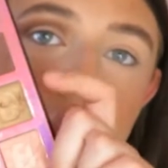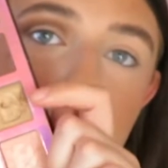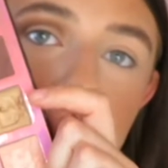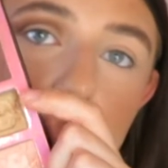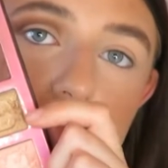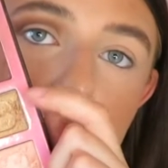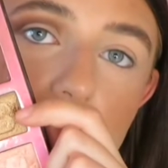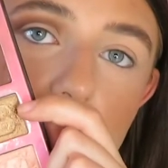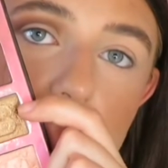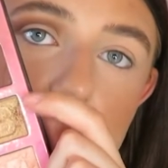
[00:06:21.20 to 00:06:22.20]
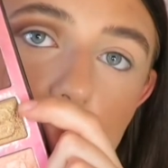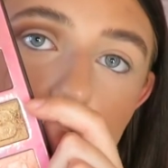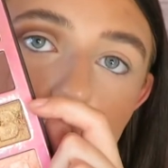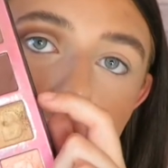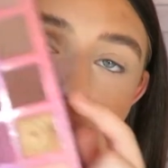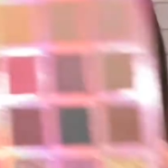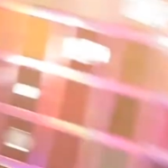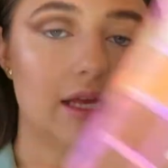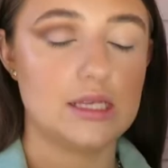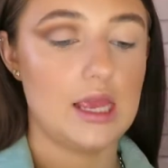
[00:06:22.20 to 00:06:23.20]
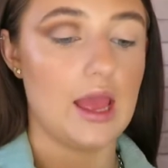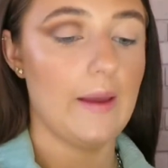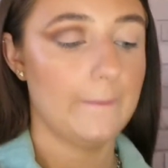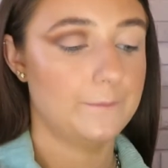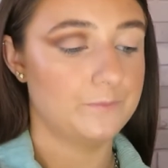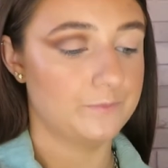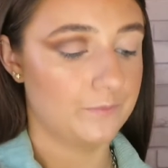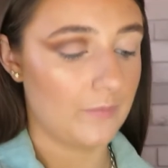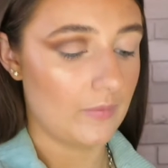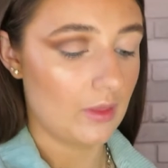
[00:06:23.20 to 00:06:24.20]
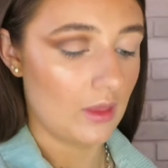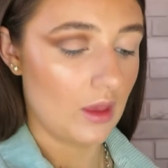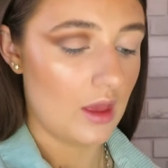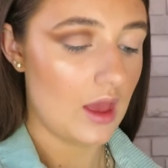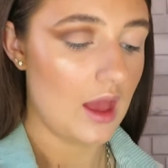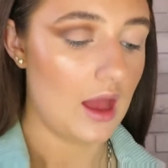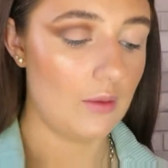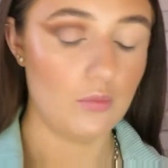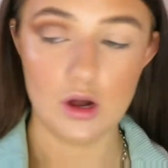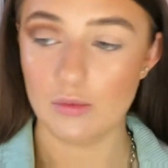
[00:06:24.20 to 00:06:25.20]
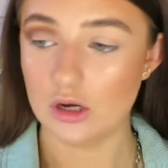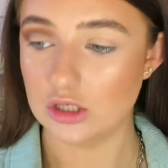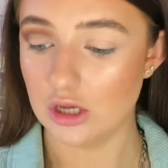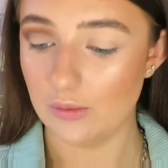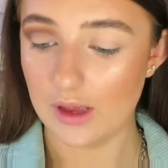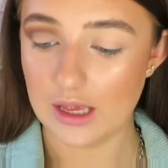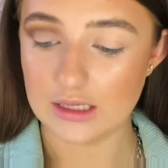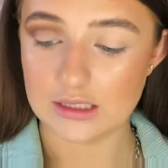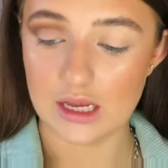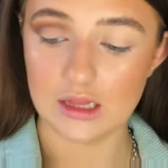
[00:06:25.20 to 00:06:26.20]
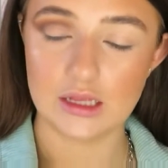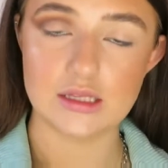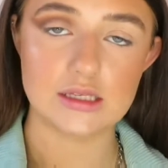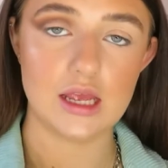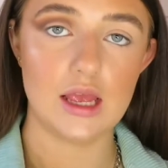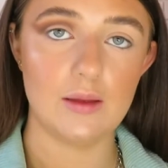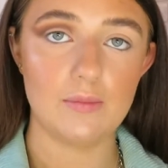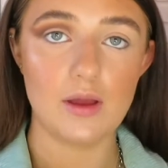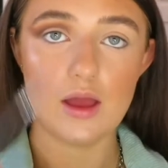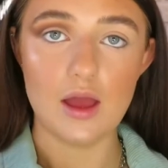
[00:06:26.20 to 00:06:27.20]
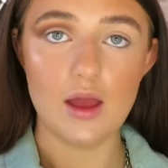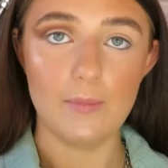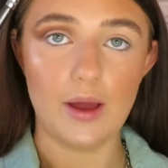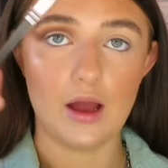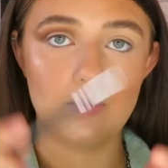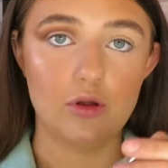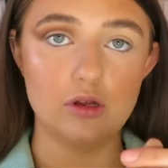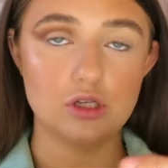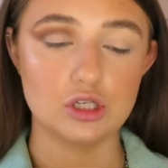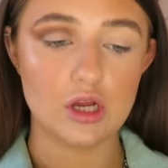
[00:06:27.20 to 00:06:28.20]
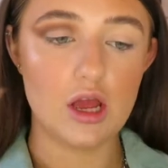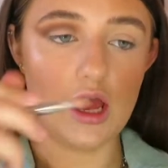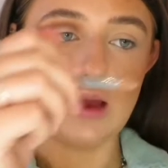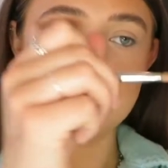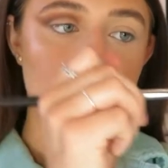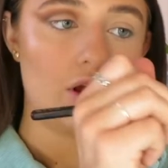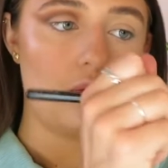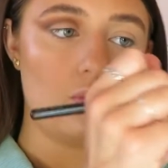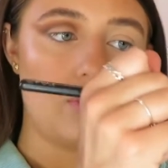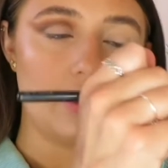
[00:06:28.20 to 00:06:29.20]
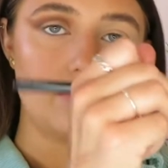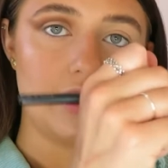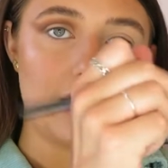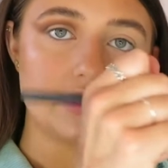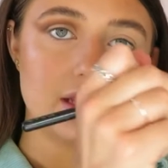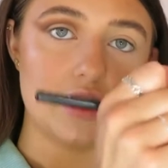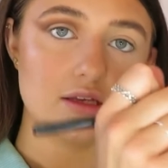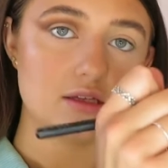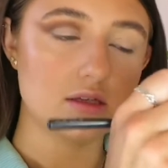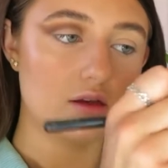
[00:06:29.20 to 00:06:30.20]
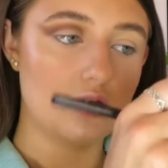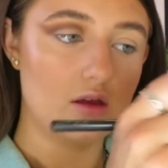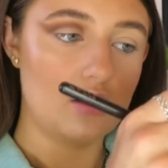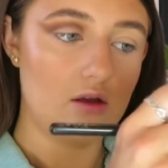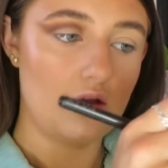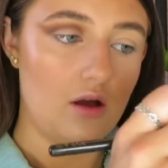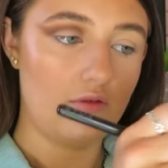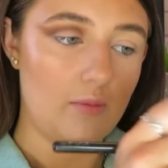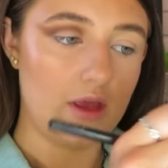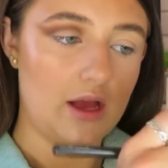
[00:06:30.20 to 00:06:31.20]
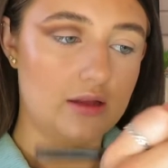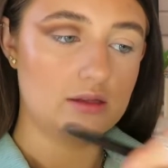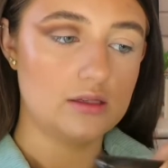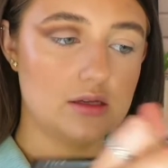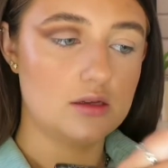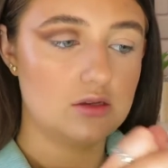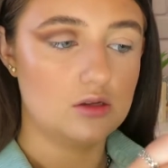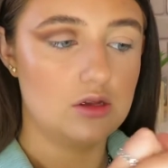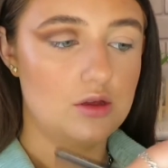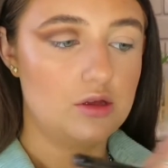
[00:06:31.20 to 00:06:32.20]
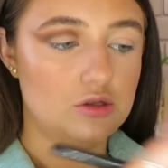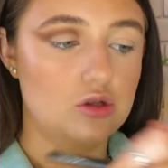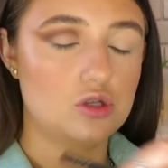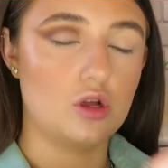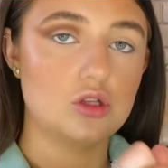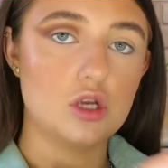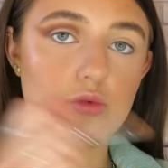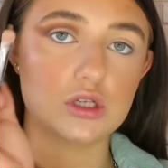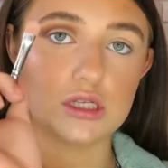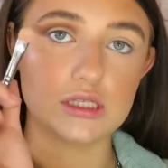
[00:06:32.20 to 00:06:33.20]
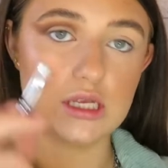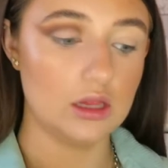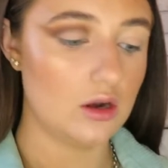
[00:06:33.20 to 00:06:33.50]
going to use this gold shade here, and what I'm going to do is take that same packer brush. I'm just going to wipe the excess off on my hand so there's not too much concealer